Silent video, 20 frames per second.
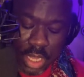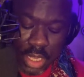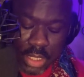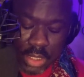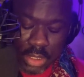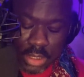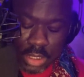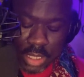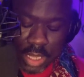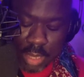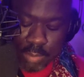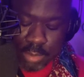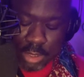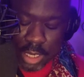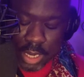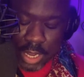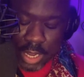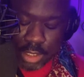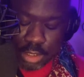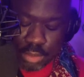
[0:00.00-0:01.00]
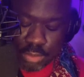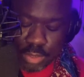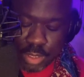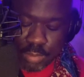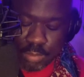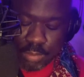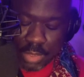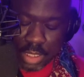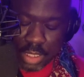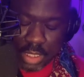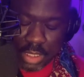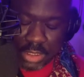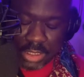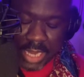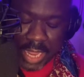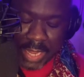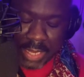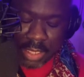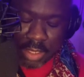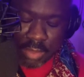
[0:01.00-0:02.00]
She kept her hair trimmed in a
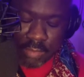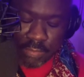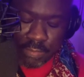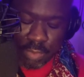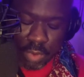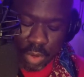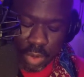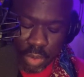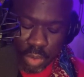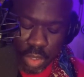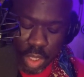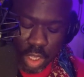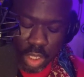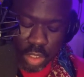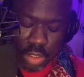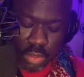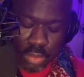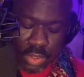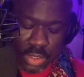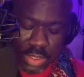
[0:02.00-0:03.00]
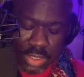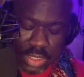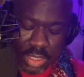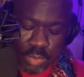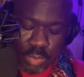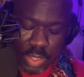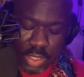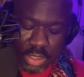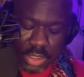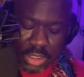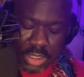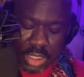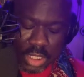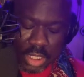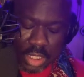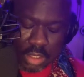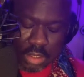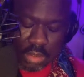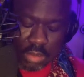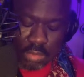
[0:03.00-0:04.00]
jagged fro. You could see where
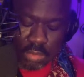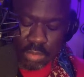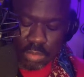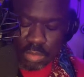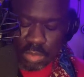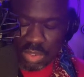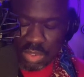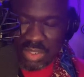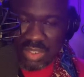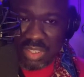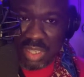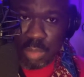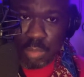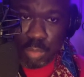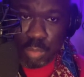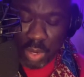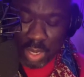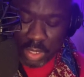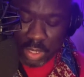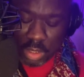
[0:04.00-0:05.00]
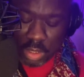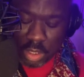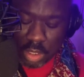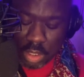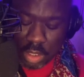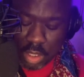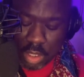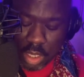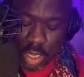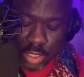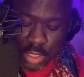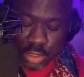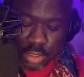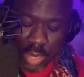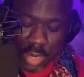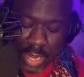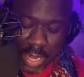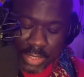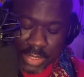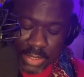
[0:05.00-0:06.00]
she, or, or someone,
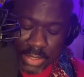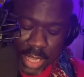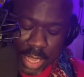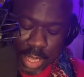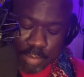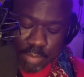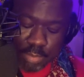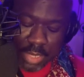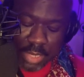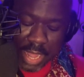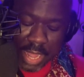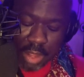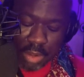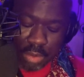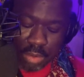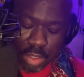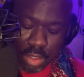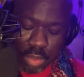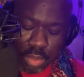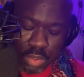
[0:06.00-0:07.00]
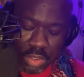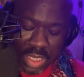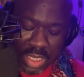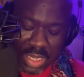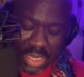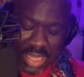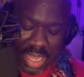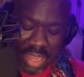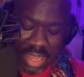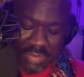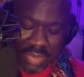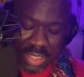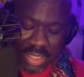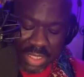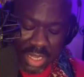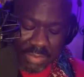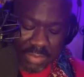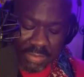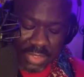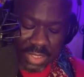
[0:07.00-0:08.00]
tried to tamp down those uneven
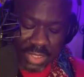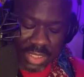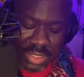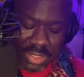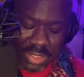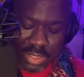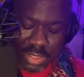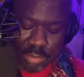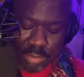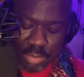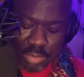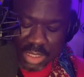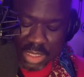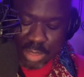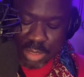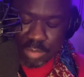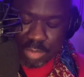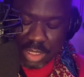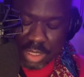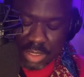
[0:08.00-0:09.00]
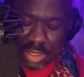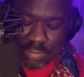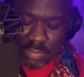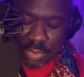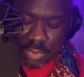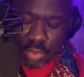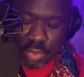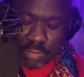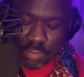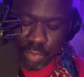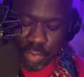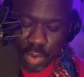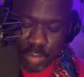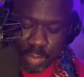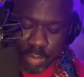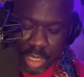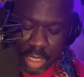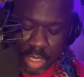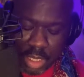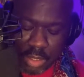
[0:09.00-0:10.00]
tufts into some semblance of
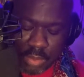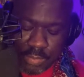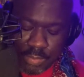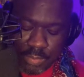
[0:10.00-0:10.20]
uniformity.